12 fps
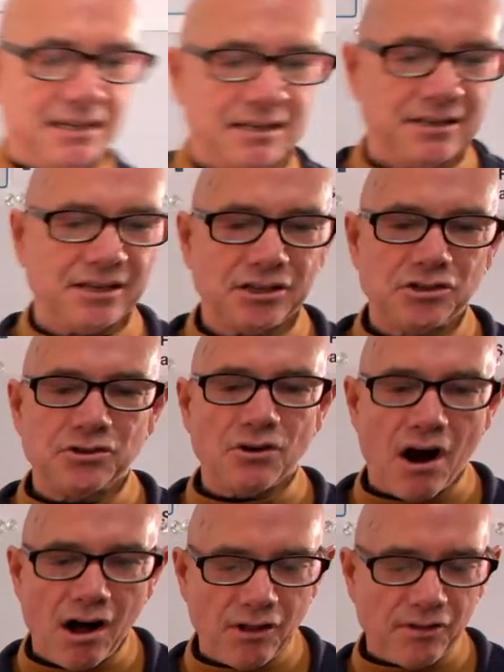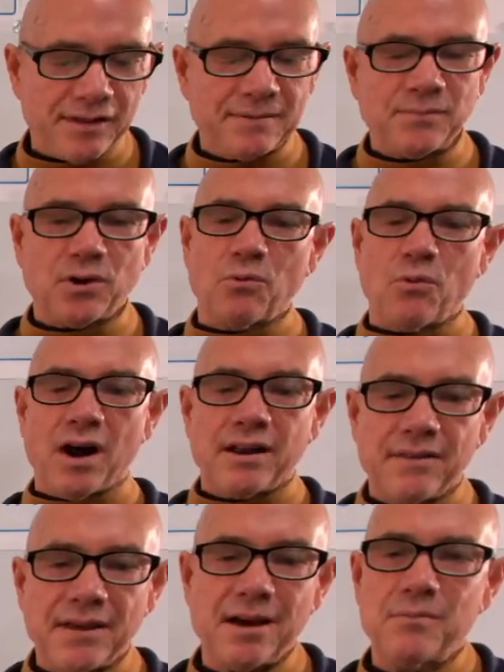You could do all of them or one
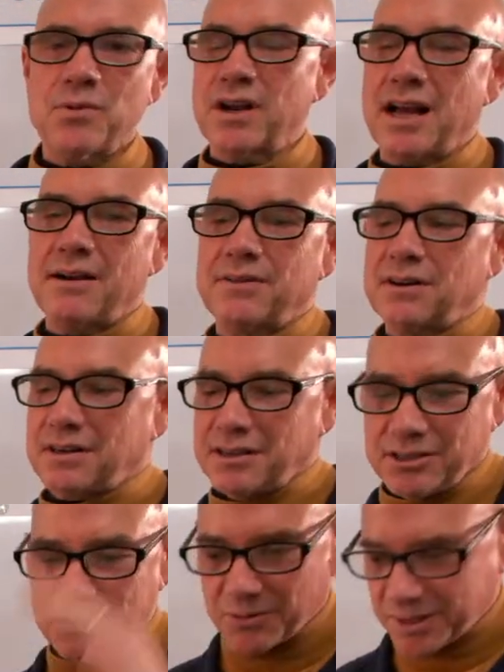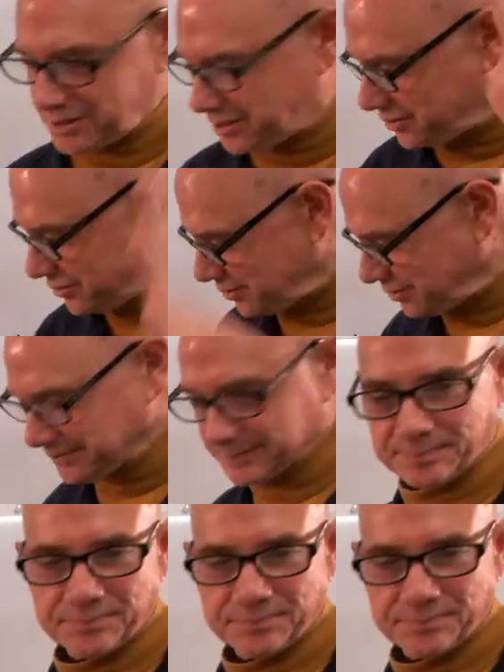of them, whatever you want to do.